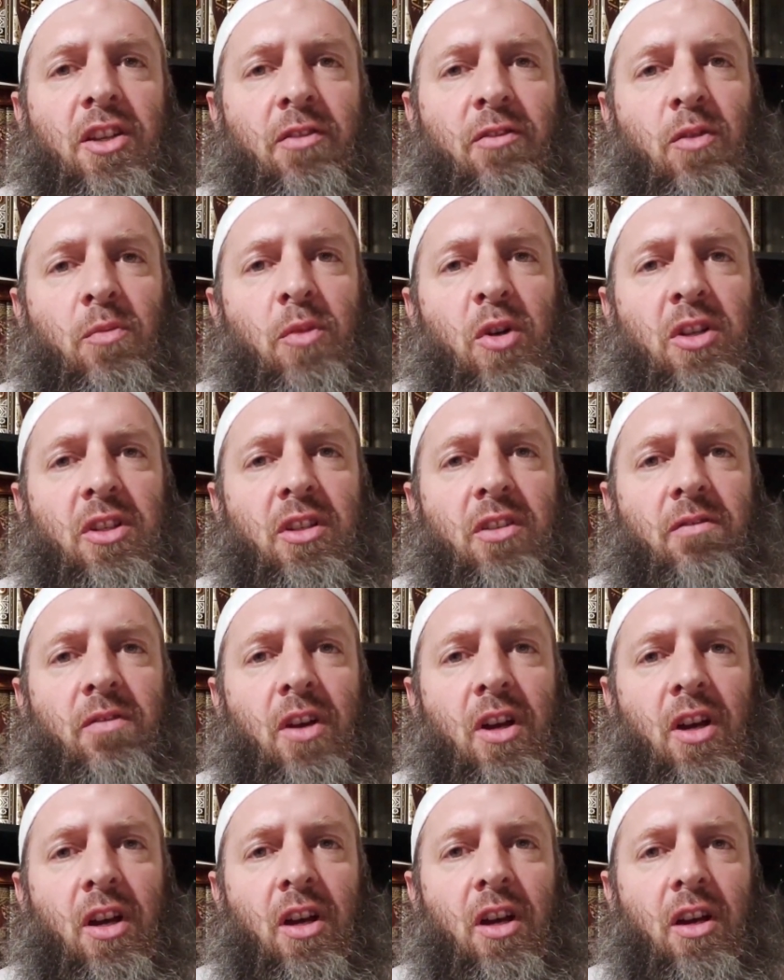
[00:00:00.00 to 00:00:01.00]
different books
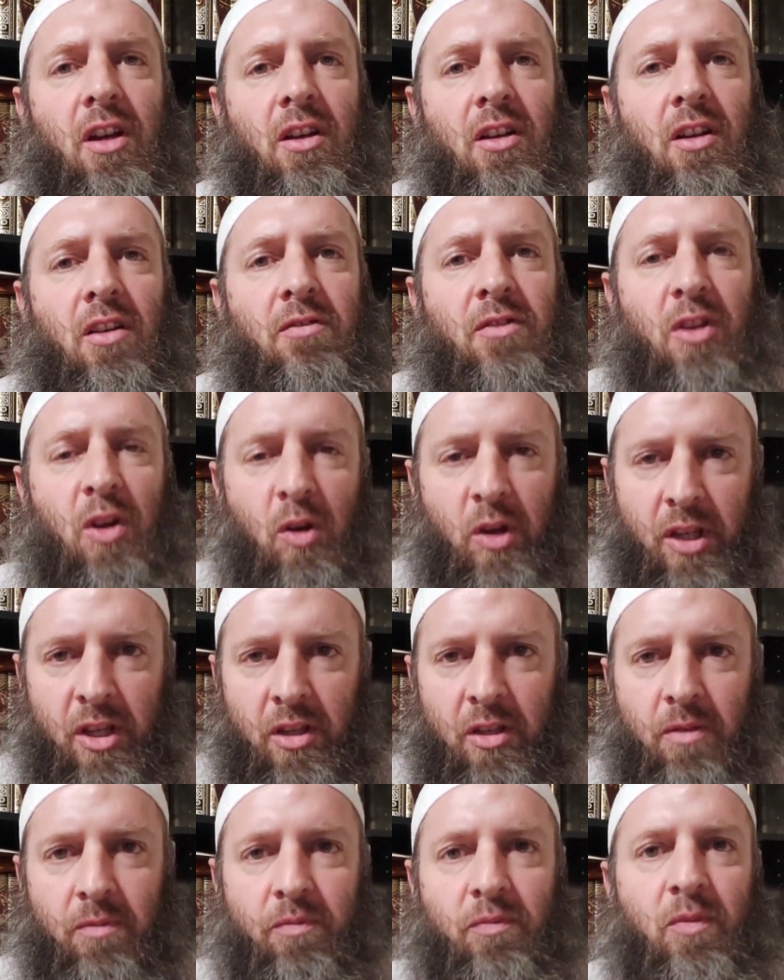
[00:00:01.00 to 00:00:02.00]
of, uh, of
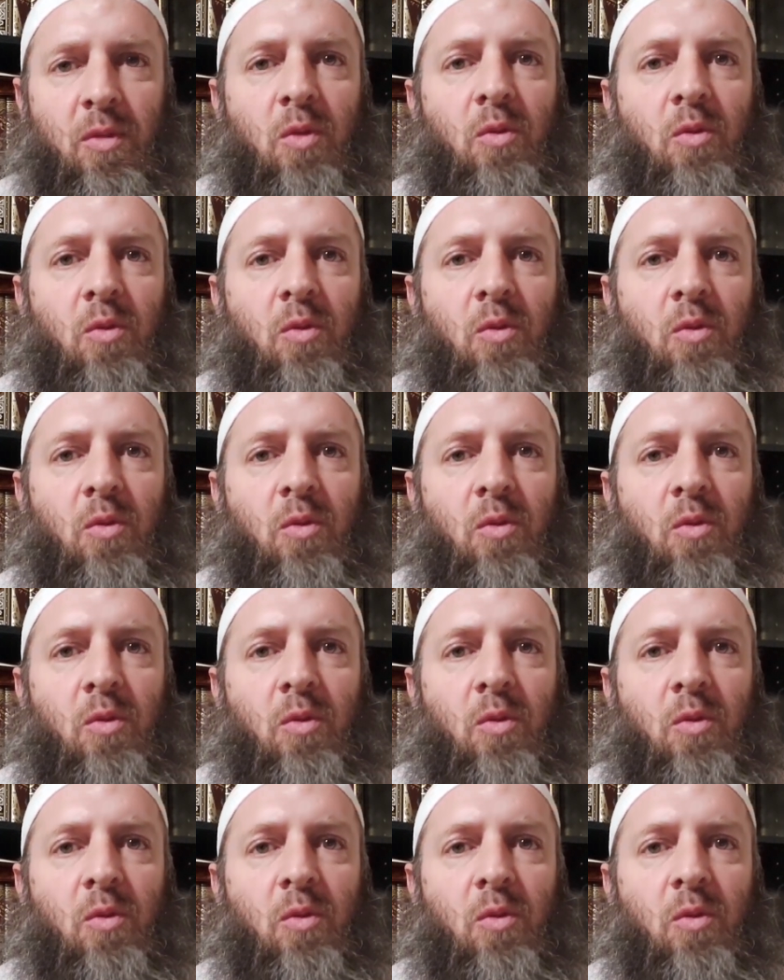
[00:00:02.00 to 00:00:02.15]
Tawheed.